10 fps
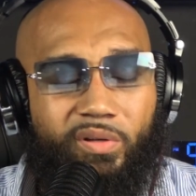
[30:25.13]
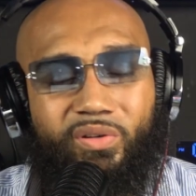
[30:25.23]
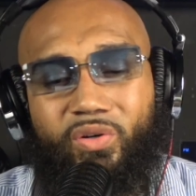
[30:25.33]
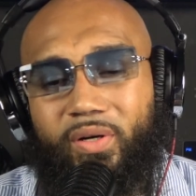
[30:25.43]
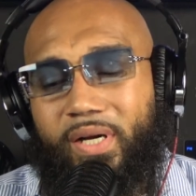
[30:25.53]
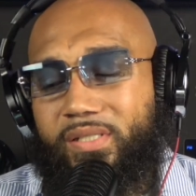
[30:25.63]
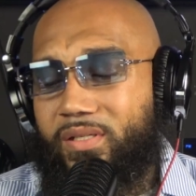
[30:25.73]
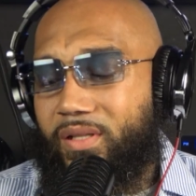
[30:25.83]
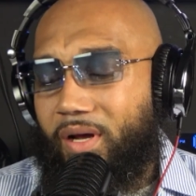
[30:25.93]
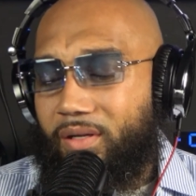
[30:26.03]
You know, and that's the
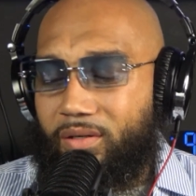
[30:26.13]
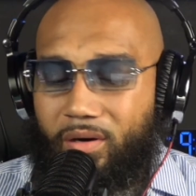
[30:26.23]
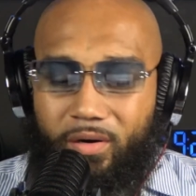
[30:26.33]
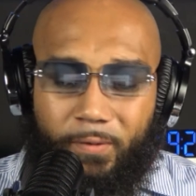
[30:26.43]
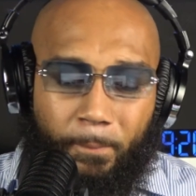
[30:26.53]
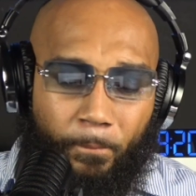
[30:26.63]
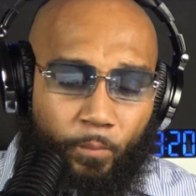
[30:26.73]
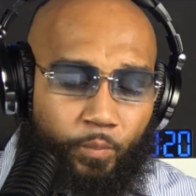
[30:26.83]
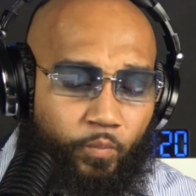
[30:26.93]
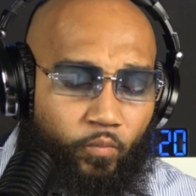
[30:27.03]
thing, dog.
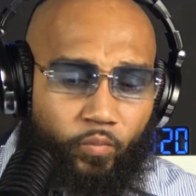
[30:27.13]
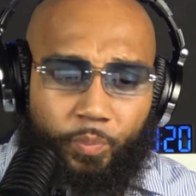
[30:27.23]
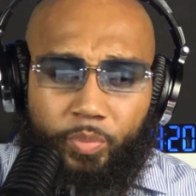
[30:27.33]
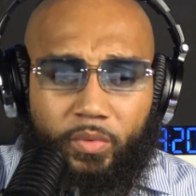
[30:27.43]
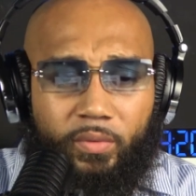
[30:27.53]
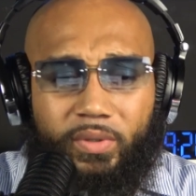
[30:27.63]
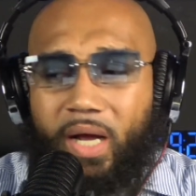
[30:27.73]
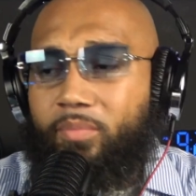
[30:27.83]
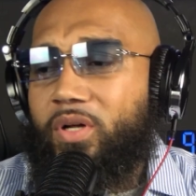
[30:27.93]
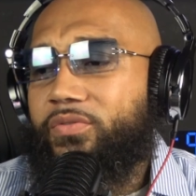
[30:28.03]

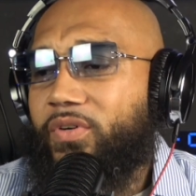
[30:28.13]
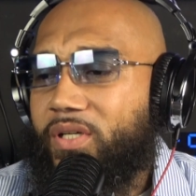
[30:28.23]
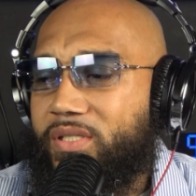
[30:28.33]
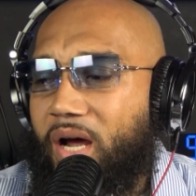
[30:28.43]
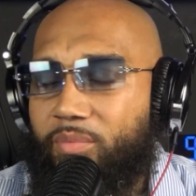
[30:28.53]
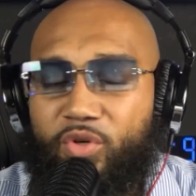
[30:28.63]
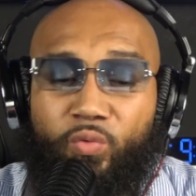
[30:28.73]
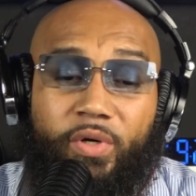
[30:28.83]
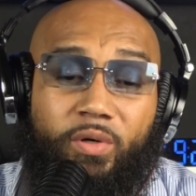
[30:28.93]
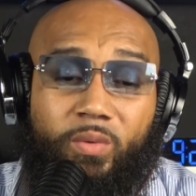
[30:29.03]
Like motherfuckers gotta be
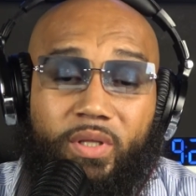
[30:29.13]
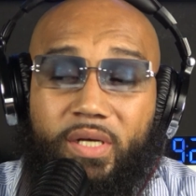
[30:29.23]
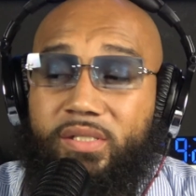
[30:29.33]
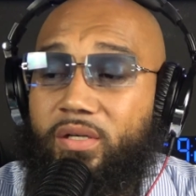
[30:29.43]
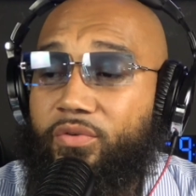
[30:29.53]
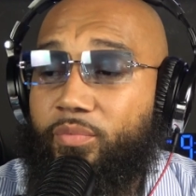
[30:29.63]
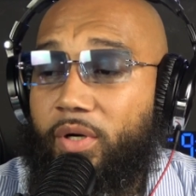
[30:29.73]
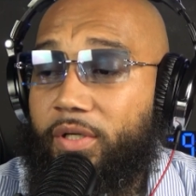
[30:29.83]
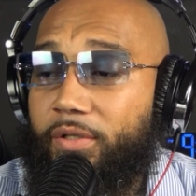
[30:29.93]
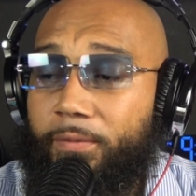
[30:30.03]
real with theyself, my
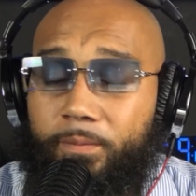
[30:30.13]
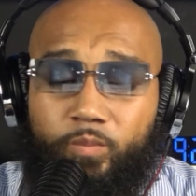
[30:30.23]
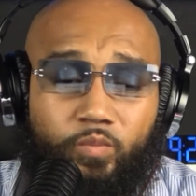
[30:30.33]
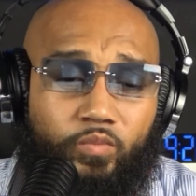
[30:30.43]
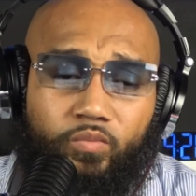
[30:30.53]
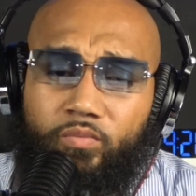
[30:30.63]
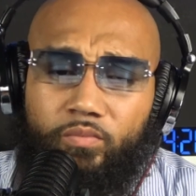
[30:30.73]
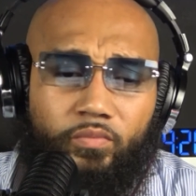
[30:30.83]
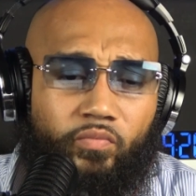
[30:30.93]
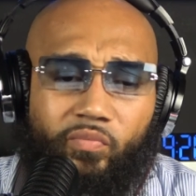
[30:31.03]
nigga.
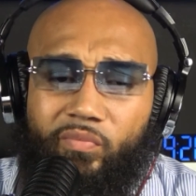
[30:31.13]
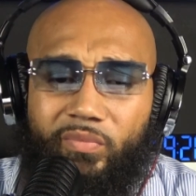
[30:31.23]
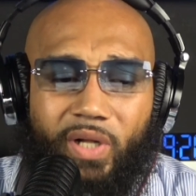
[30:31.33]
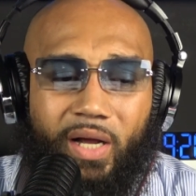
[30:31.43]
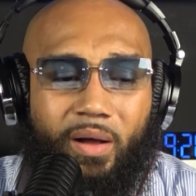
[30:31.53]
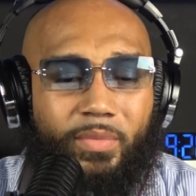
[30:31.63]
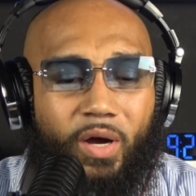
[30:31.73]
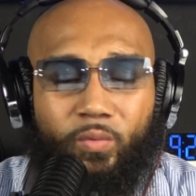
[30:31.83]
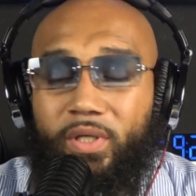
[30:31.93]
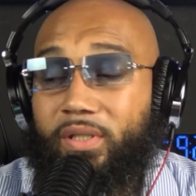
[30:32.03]
Like I'm
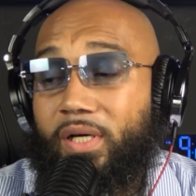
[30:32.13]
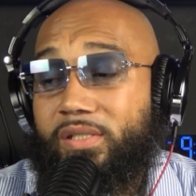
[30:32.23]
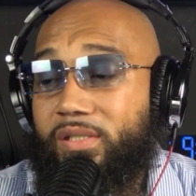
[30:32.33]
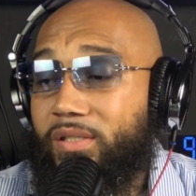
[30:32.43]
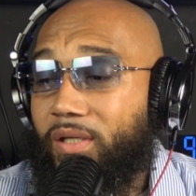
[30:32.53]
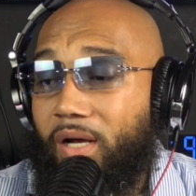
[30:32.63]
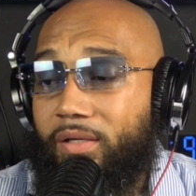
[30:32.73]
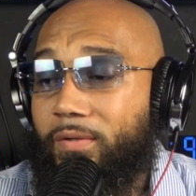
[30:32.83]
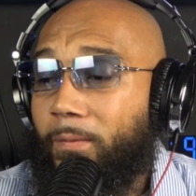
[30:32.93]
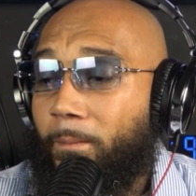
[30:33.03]
not with that shit.
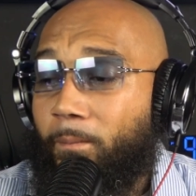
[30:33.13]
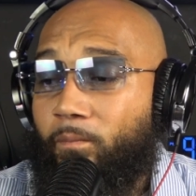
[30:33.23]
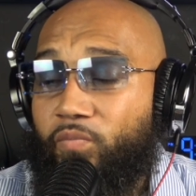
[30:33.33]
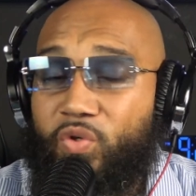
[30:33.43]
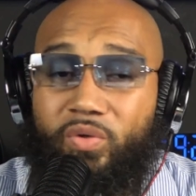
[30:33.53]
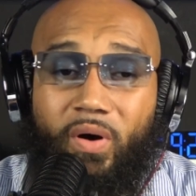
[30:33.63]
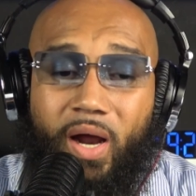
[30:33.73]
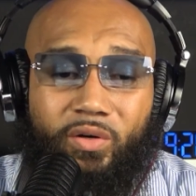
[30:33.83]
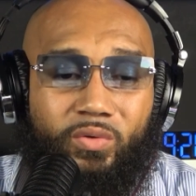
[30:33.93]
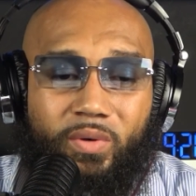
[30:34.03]
Like, you know, I
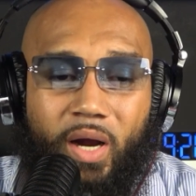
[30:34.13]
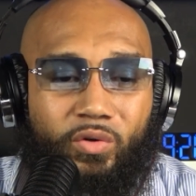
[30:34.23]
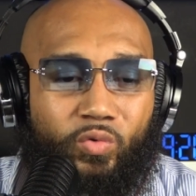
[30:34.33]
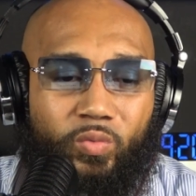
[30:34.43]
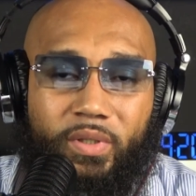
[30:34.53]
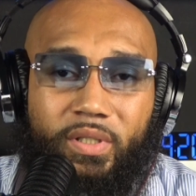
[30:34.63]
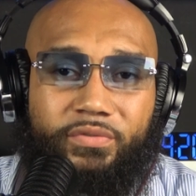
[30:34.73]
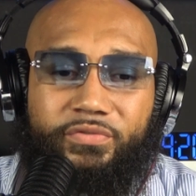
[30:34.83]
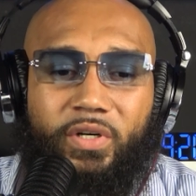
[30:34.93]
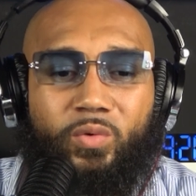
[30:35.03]
don't really
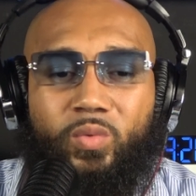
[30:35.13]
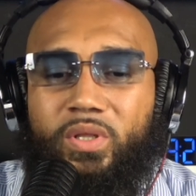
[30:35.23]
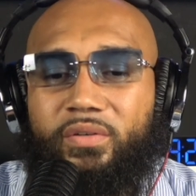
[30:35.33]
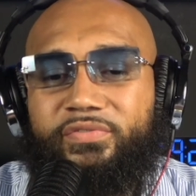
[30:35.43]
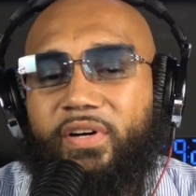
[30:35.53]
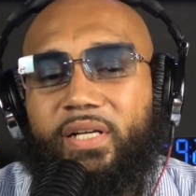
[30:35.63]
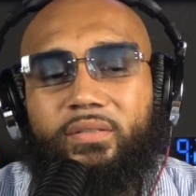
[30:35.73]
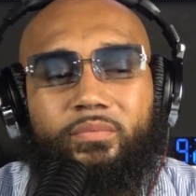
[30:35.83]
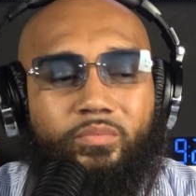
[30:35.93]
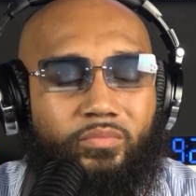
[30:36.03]
fuck with the fake
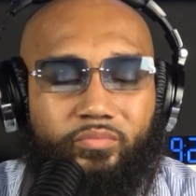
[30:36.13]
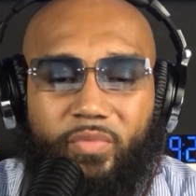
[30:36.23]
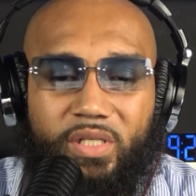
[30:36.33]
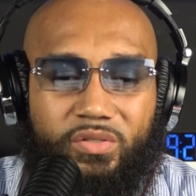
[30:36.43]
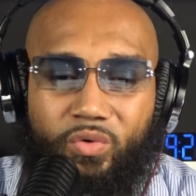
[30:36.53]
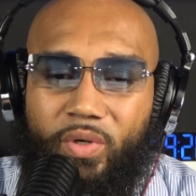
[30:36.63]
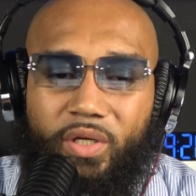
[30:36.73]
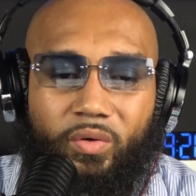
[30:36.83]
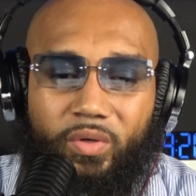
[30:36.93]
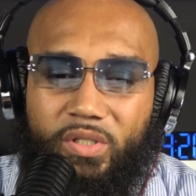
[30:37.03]
mental
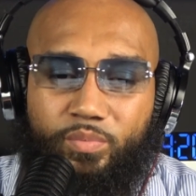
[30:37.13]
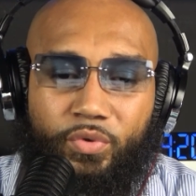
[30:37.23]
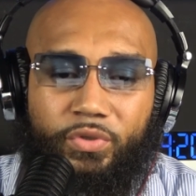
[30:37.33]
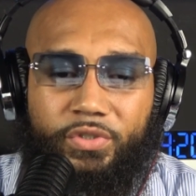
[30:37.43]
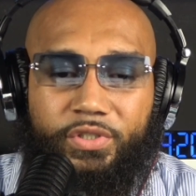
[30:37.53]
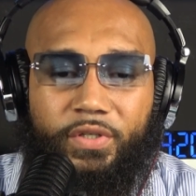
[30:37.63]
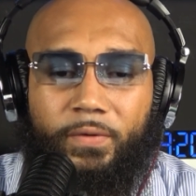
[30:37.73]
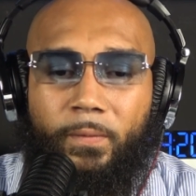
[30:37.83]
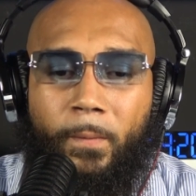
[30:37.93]
illness bullshit.